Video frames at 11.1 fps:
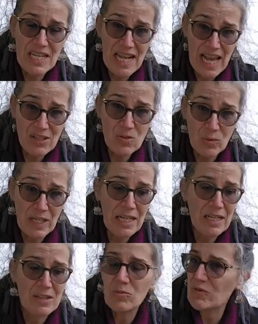Next
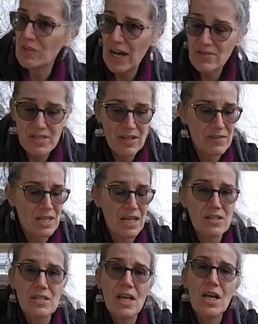week, 5 to 7
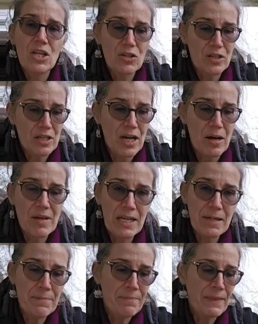days, you're going to come
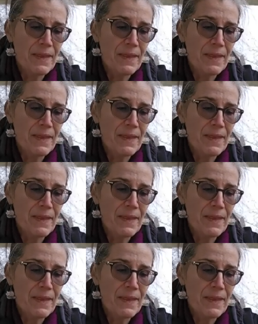in